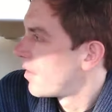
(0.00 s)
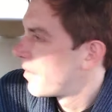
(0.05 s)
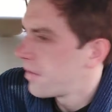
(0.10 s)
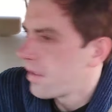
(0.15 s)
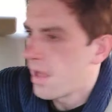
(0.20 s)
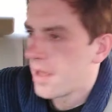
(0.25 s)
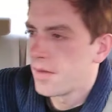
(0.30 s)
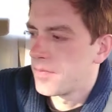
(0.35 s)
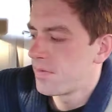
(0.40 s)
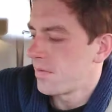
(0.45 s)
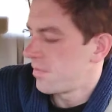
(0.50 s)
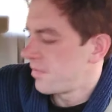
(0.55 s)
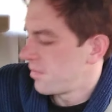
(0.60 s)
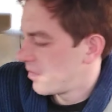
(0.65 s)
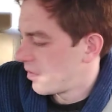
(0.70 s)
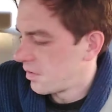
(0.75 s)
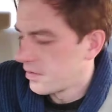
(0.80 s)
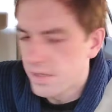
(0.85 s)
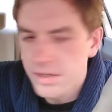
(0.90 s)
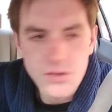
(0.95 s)
And
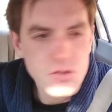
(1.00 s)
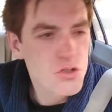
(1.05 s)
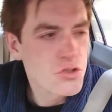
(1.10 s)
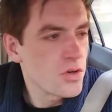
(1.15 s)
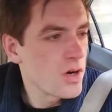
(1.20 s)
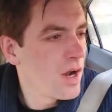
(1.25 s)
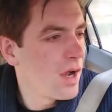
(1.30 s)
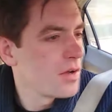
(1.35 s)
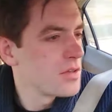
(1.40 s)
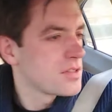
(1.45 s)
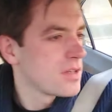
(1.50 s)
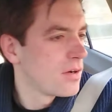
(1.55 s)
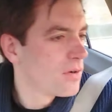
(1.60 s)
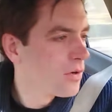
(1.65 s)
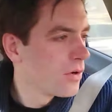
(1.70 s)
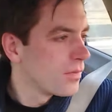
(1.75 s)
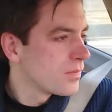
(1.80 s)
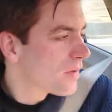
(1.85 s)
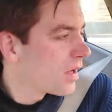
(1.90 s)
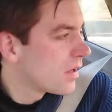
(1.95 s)
Leo Strauss, I don't
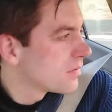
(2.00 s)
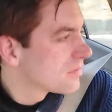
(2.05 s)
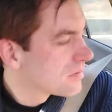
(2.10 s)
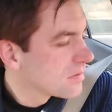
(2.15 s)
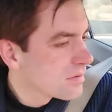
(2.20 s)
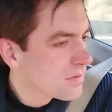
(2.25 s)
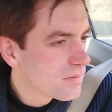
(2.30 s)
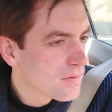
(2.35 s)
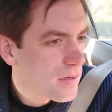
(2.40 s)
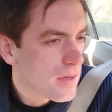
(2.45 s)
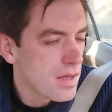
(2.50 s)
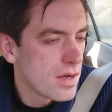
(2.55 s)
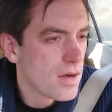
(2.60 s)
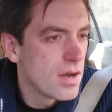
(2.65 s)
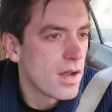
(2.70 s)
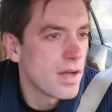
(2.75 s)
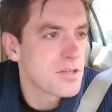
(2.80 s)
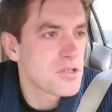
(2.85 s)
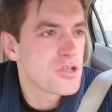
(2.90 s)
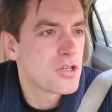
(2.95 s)
know, in a
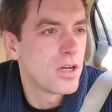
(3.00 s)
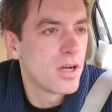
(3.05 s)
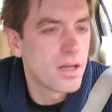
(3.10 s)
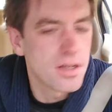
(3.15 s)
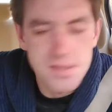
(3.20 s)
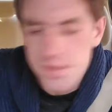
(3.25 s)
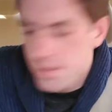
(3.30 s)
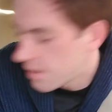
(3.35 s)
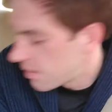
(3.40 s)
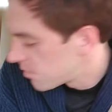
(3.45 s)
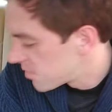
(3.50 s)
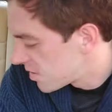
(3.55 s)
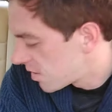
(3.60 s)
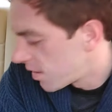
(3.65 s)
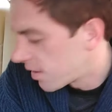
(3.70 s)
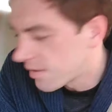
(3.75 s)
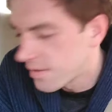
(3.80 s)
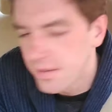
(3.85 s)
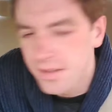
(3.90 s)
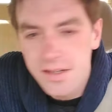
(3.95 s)
nutshell, it seems
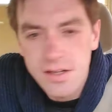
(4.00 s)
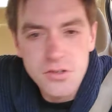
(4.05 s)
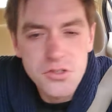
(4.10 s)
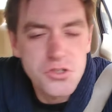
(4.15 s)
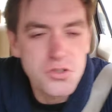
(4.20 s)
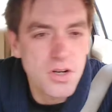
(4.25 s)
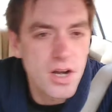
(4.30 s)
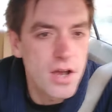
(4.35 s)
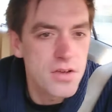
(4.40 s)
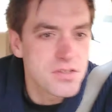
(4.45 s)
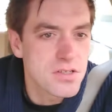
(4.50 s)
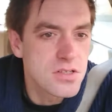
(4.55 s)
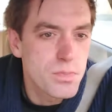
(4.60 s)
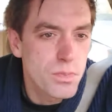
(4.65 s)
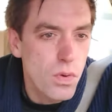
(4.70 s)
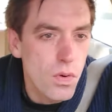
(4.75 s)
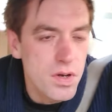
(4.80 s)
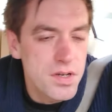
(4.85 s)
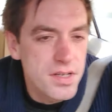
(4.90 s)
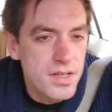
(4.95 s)
like Leo Strauss is
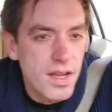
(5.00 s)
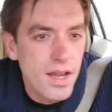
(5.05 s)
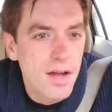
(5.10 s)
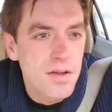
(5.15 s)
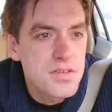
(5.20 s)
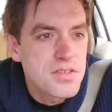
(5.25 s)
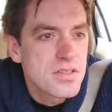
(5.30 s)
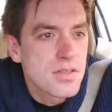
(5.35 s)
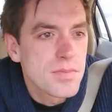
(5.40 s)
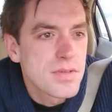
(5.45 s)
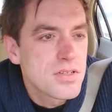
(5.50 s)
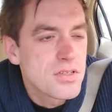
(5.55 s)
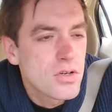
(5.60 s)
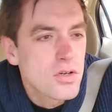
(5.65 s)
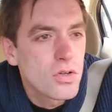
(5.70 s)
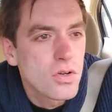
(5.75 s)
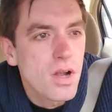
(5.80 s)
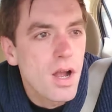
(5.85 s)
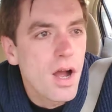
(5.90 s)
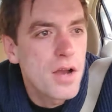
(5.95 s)
pointing out some
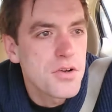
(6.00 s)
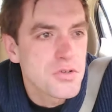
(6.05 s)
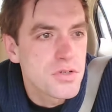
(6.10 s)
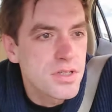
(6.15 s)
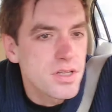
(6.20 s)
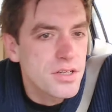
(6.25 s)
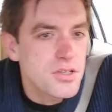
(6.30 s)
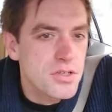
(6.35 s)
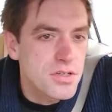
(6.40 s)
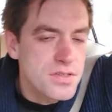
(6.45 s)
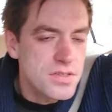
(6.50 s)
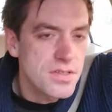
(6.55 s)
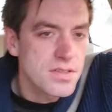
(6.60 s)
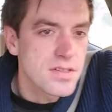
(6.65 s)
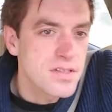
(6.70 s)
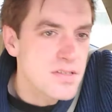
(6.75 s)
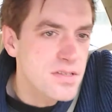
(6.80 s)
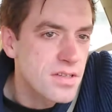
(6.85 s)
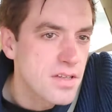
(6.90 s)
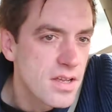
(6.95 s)
internal contradictions
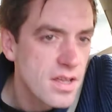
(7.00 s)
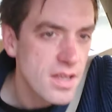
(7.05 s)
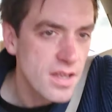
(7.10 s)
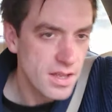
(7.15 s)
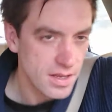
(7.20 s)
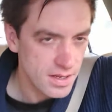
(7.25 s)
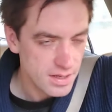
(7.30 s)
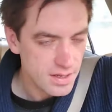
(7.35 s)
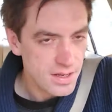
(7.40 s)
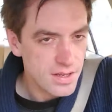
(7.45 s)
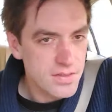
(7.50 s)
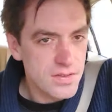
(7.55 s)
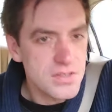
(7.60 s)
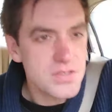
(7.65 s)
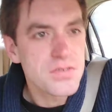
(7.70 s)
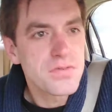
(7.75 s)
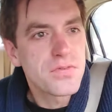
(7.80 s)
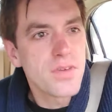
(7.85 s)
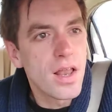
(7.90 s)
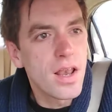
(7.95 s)
in this
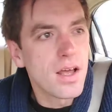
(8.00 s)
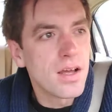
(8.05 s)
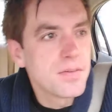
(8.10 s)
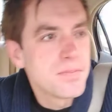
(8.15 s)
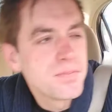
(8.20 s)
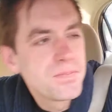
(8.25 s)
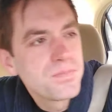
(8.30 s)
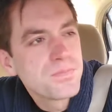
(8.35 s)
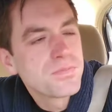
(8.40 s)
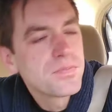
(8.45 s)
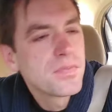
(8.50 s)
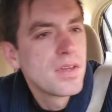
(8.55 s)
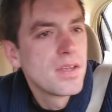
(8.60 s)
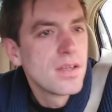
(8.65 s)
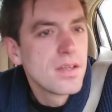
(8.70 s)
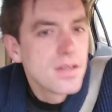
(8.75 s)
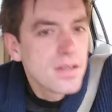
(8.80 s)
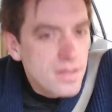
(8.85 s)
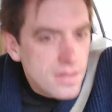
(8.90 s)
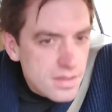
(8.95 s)
fella,
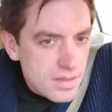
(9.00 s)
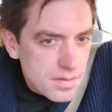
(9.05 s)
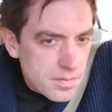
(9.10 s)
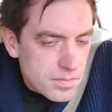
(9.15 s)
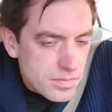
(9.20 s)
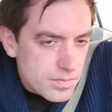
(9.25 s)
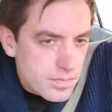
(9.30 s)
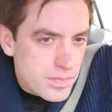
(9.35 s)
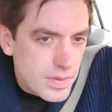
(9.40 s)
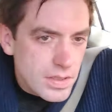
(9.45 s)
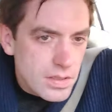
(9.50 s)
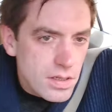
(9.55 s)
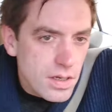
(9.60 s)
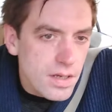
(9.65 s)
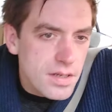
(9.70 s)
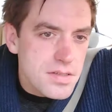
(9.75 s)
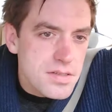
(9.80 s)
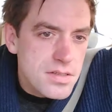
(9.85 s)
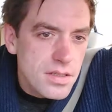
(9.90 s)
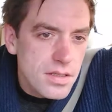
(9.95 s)

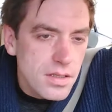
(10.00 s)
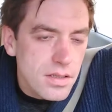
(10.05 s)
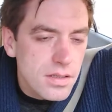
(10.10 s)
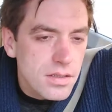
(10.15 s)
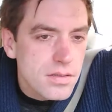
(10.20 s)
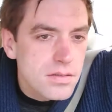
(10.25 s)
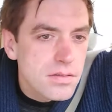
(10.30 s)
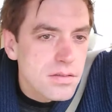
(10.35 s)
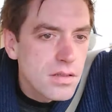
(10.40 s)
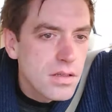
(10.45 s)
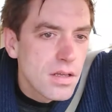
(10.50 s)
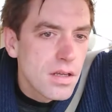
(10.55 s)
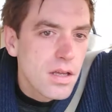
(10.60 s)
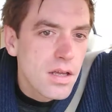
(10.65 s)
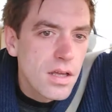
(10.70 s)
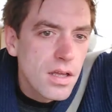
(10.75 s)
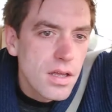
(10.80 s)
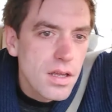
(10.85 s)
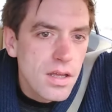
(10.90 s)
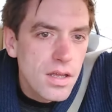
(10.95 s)
because he
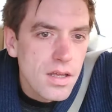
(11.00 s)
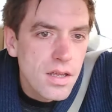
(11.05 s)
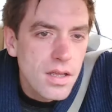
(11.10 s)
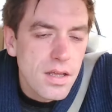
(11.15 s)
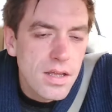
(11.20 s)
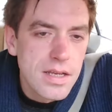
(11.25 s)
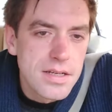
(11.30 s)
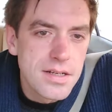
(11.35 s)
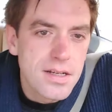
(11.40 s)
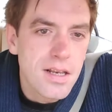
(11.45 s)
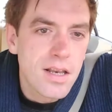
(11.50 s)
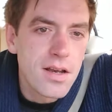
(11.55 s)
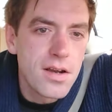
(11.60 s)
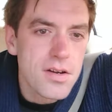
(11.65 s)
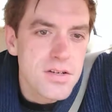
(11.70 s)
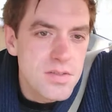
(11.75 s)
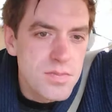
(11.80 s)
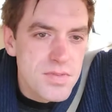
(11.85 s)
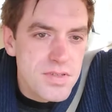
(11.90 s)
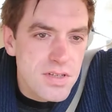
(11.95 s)

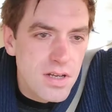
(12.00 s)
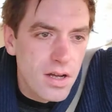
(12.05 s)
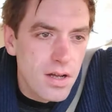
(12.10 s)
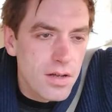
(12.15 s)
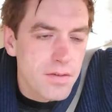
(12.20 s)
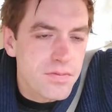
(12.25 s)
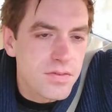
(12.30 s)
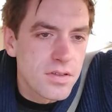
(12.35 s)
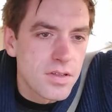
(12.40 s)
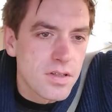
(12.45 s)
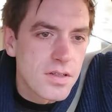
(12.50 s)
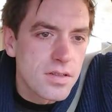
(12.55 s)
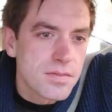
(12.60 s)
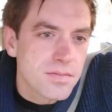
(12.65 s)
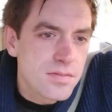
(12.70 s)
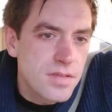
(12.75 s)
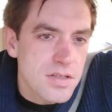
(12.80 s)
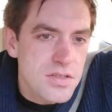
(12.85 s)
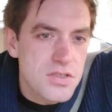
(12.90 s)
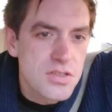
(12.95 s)
declares himself
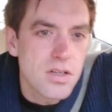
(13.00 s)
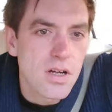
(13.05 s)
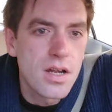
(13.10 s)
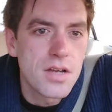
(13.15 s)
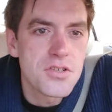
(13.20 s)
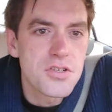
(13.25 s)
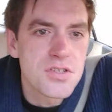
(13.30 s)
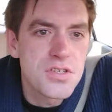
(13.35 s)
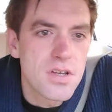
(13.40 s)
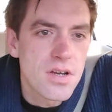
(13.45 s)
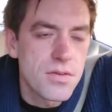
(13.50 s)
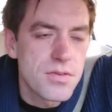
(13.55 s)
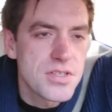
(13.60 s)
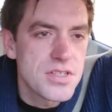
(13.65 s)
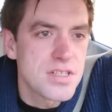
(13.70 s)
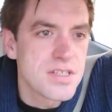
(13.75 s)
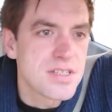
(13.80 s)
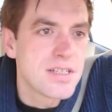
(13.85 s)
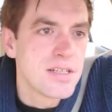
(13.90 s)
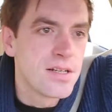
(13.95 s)
a staunch
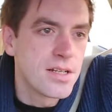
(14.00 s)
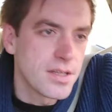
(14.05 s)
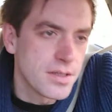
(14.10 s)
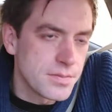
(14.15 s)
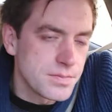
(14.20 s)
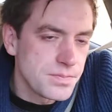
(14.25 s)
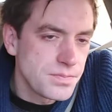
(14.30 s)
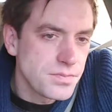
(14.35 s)
Aristotelian,